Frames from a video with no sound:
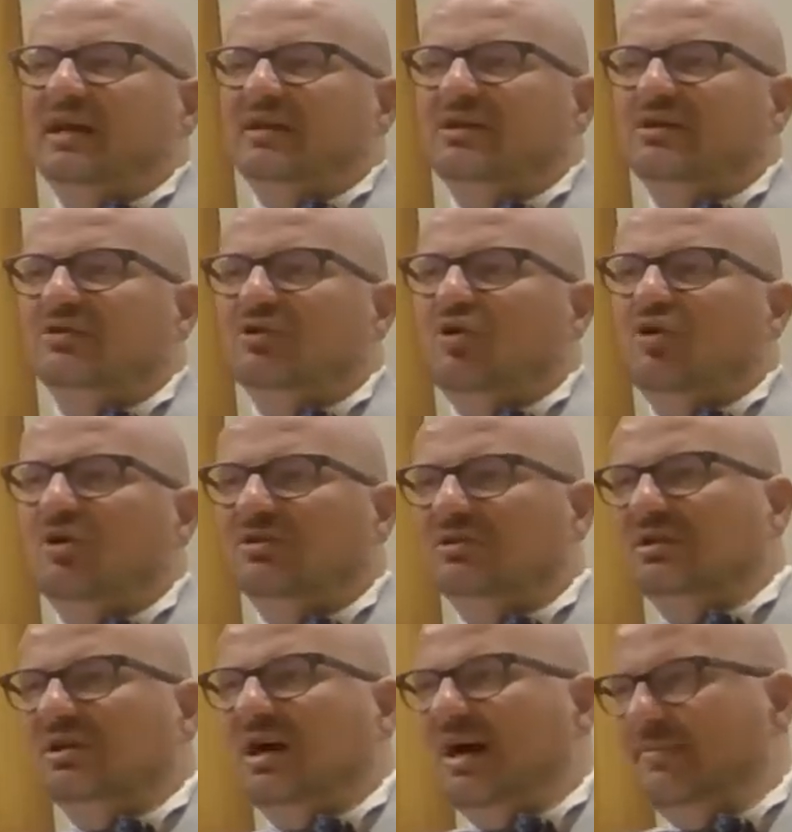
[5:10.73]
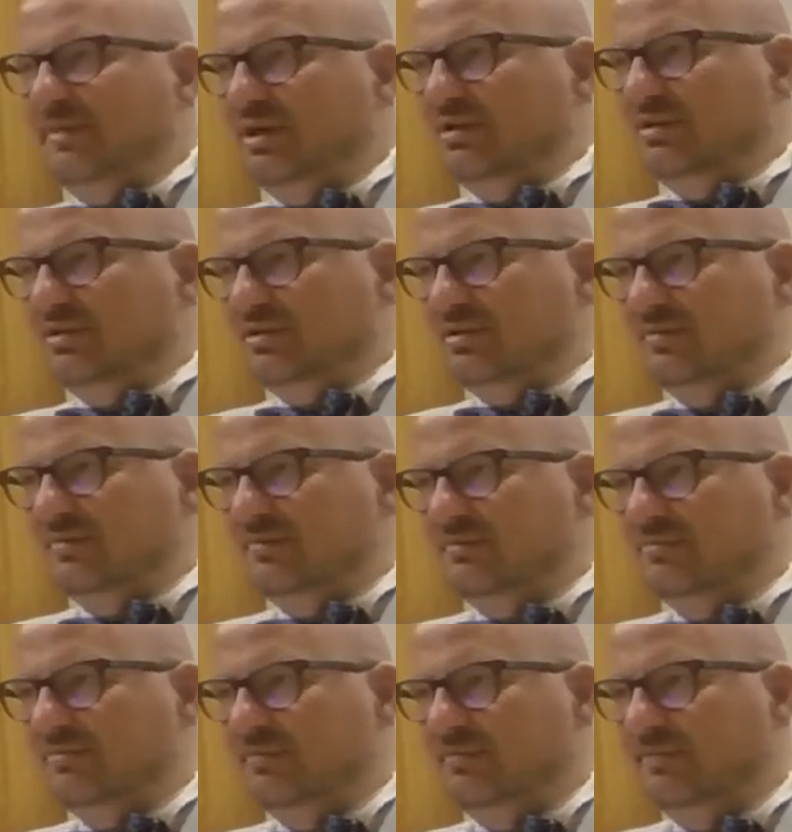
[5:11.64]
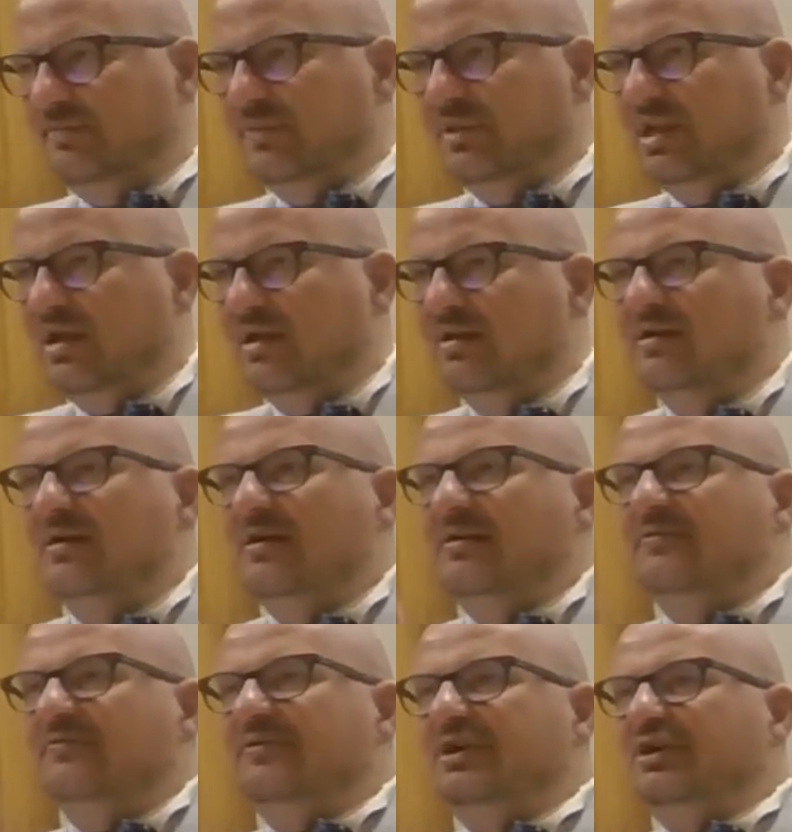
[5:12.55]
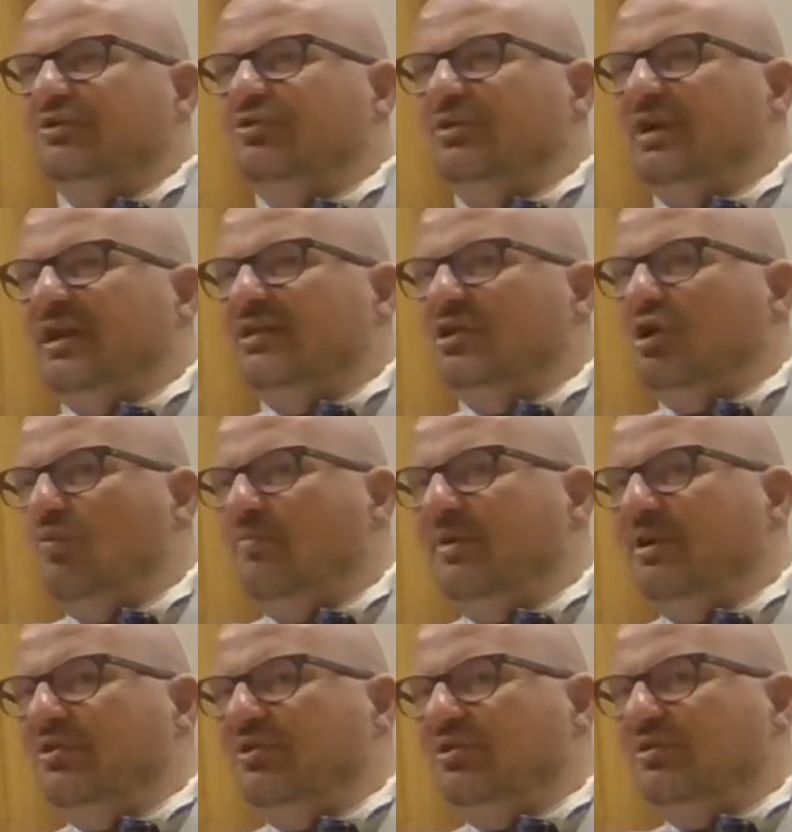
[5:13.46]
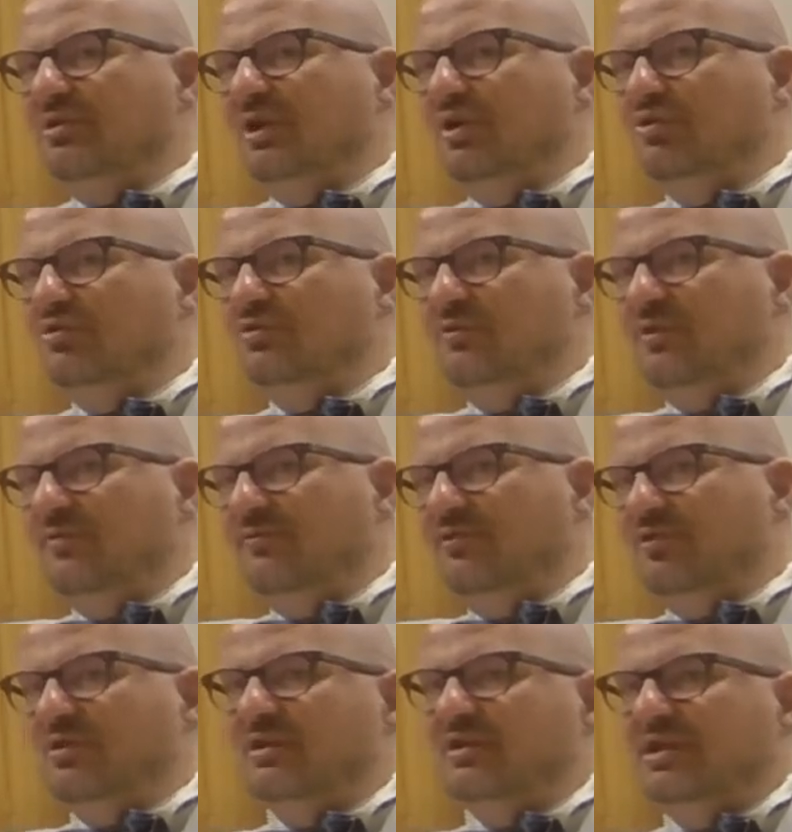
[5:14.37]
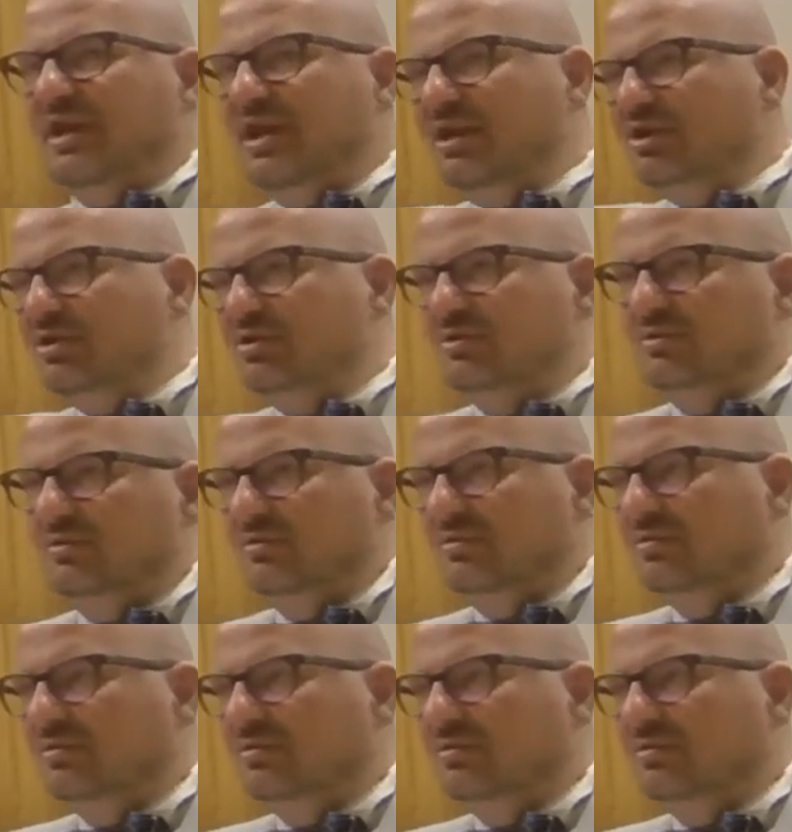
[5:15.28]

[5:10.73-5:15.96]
in old cameras where you can open or close them for radiation.